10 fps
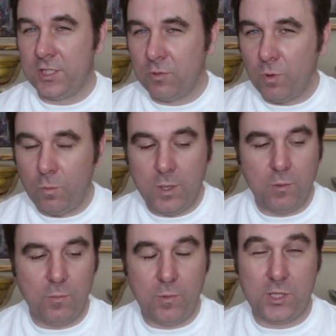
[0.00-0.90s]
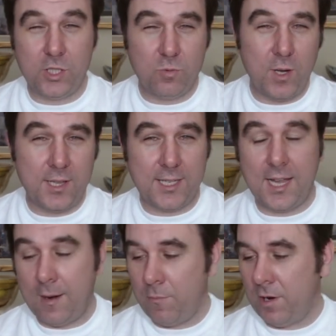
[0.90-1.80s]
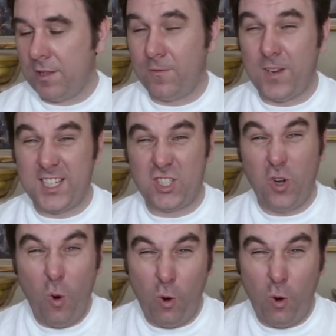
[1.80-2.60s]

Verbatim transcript: which is the one we want, which is where the camera and the flash